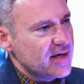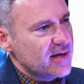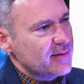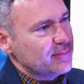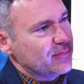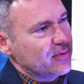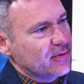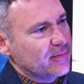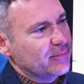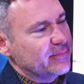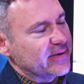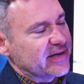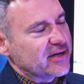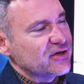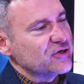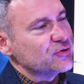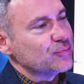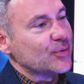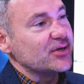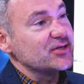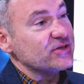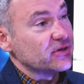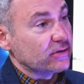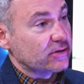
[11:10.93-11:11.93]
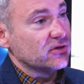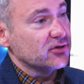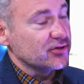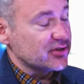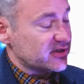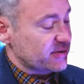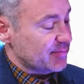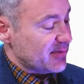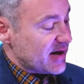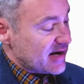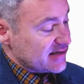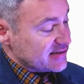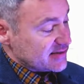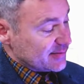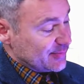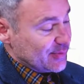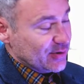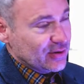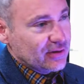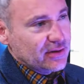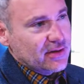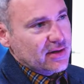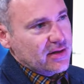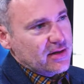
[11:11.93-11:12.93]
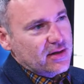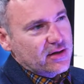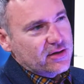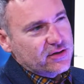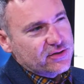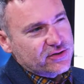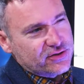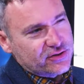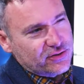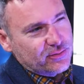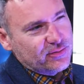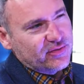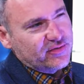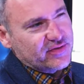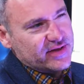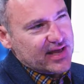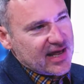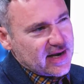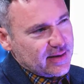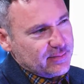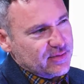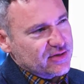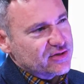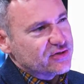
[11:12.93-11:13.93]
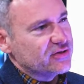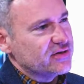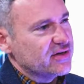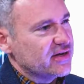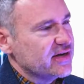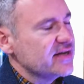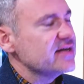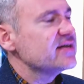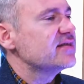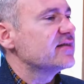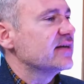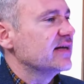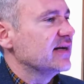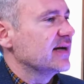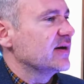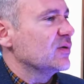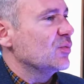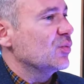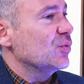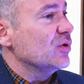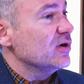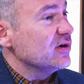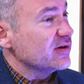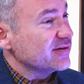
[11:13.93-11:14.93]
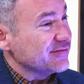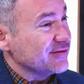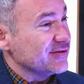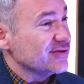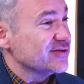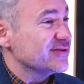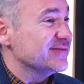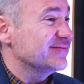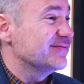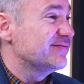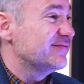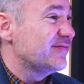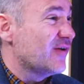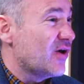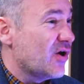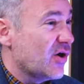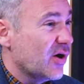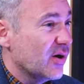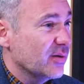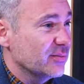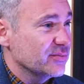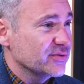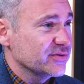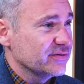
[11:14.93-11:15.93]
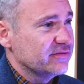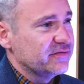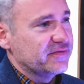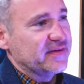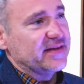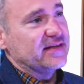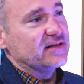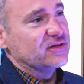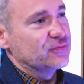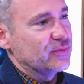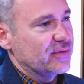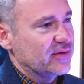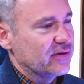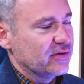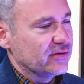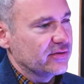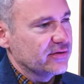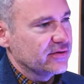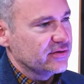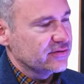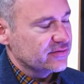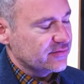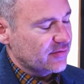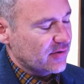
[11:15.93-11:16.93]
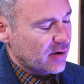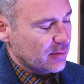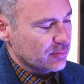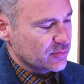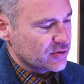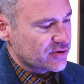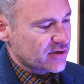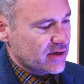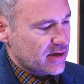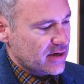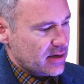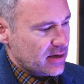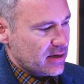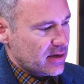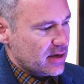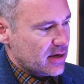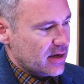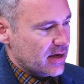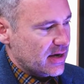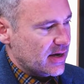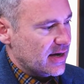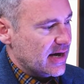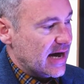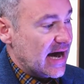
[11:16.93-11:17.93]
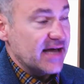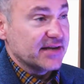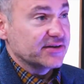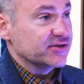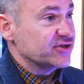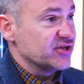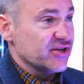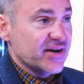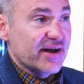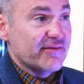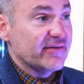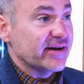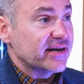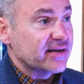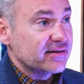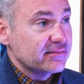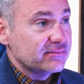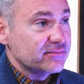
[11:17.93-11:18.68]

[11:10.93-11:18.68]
But because we're so customizable, some of the elements underneath that, like workflows and forms and fields within those forms, aren't generic.